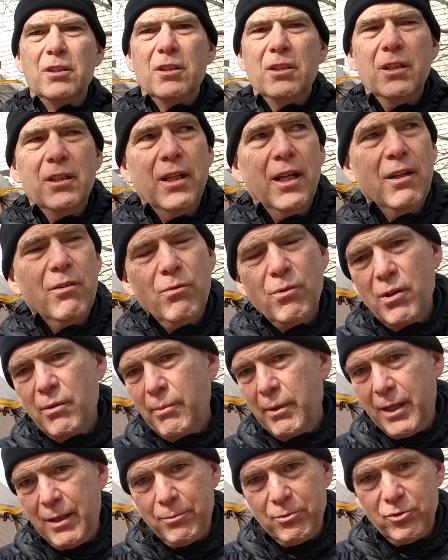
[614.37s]
And I don't want to
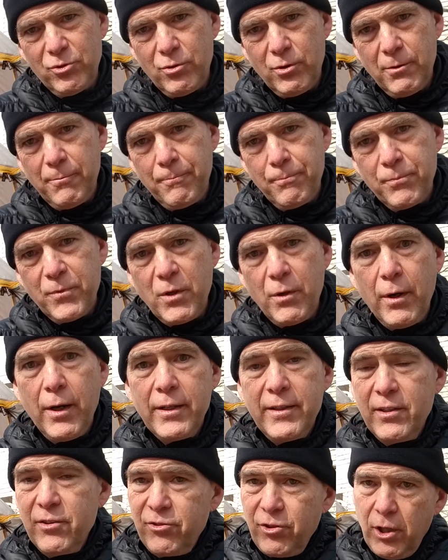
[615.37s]
make up sore. All right? It
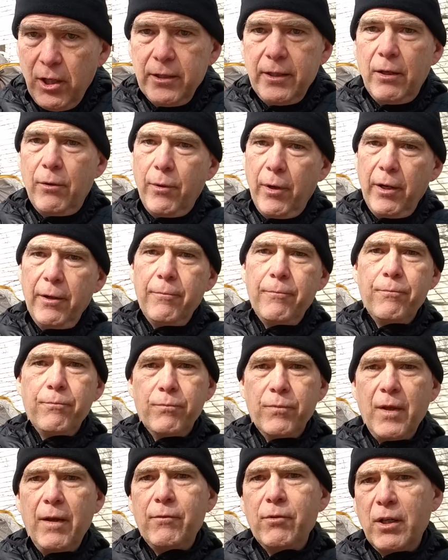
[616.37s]
didn't start out that way.
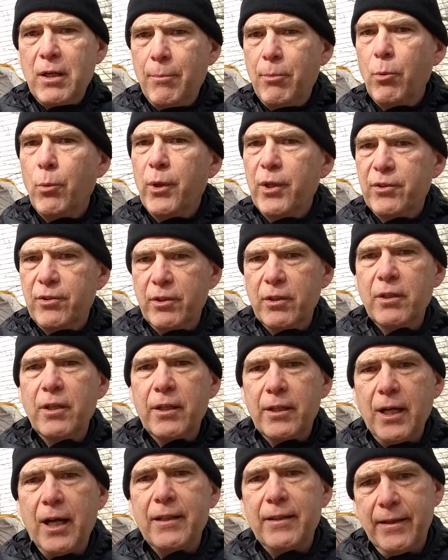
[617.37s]
After a couple of weeks, it
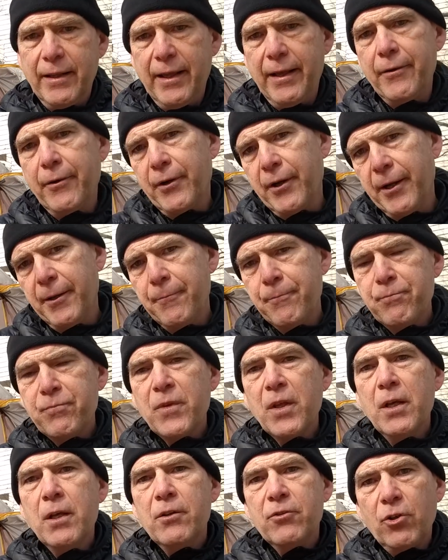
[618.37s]
got to that, okay?
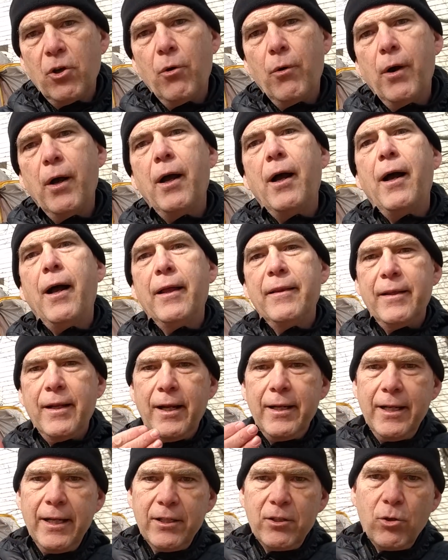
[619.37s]
So then I
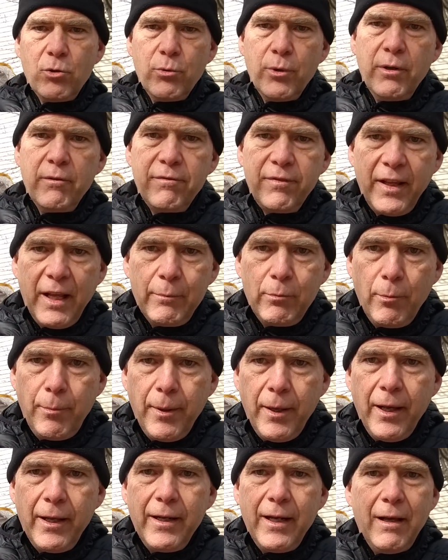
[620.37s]
need to go to an inflatable
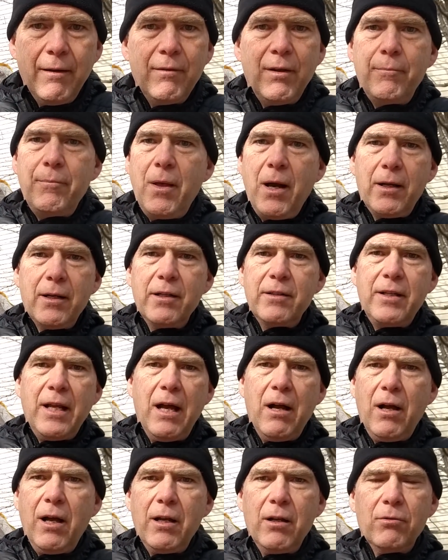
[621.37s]
pad. Now, I'm not going
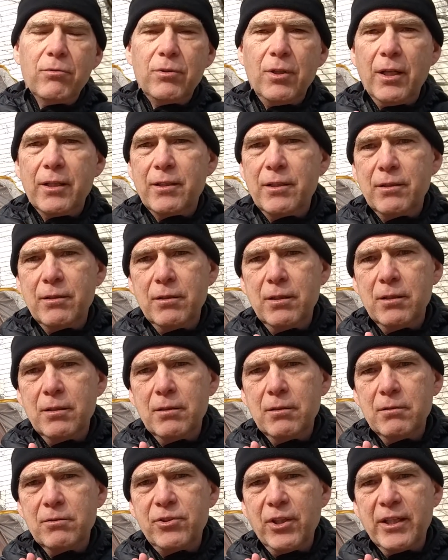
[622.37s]
to I don't like to
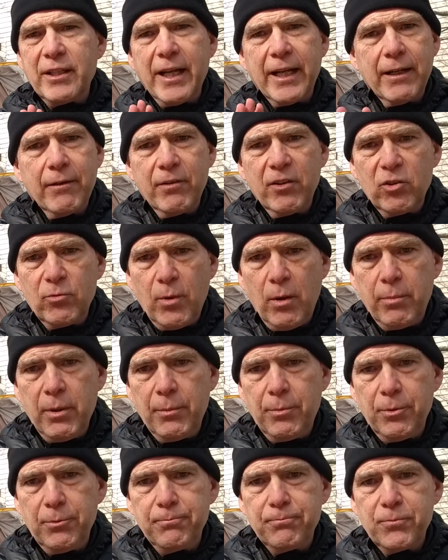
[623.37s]
say negative things about
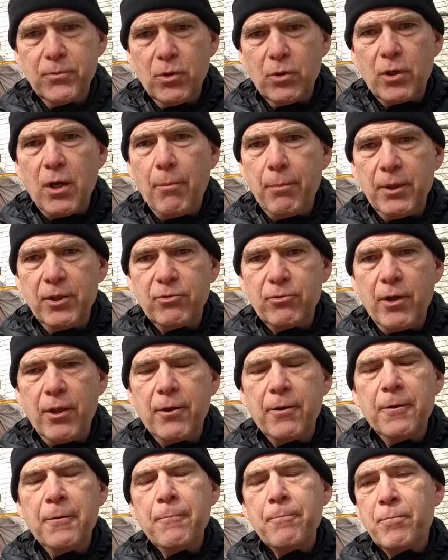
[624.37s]
people, or companies
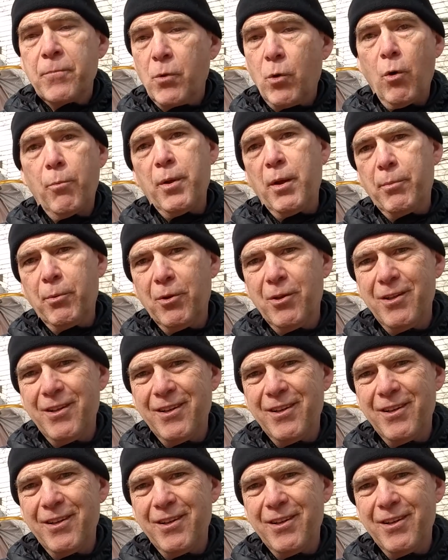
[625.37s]
rather, or people.